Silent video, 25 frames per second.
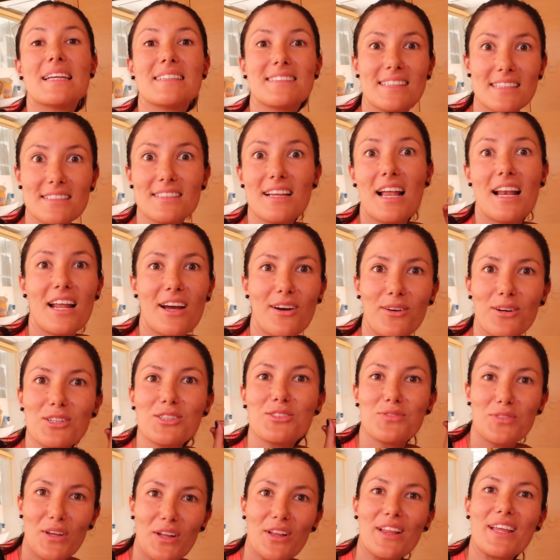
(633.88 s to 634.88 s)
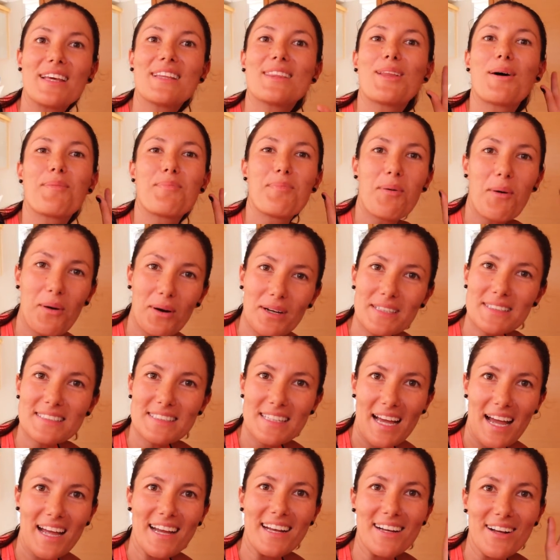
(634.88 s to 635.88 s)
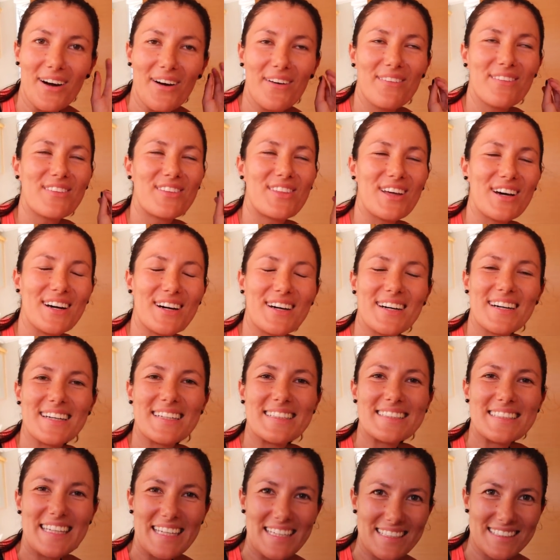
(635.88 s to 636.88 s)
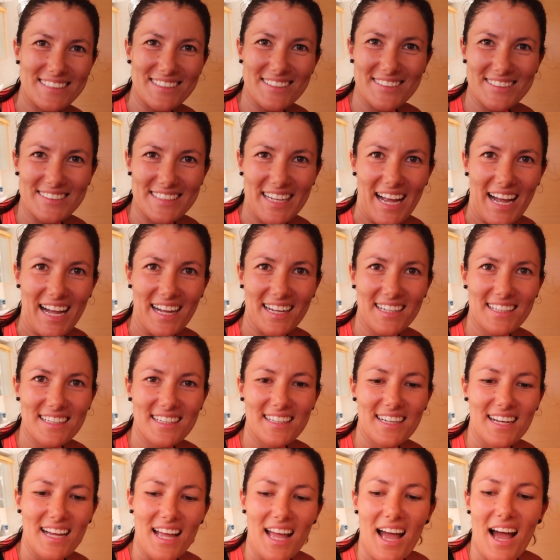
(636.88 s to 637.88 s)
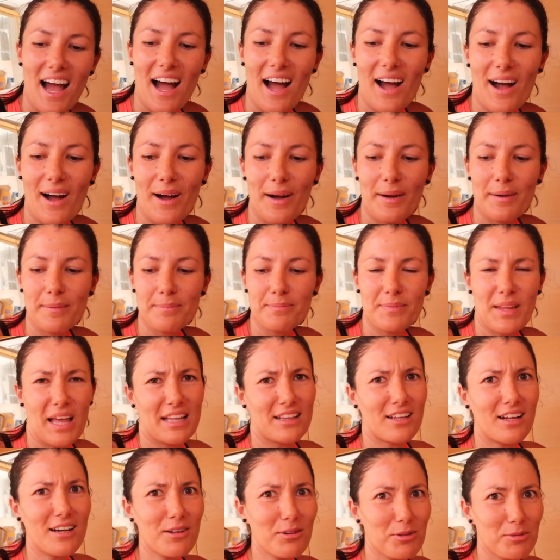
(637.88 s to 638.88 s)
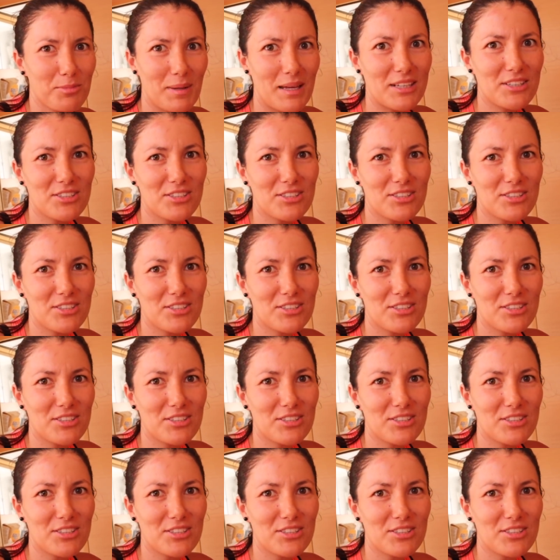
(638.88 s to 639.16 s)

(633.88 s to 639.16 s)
Since Alejo is filling the port side of the diesel tank, I thought it would be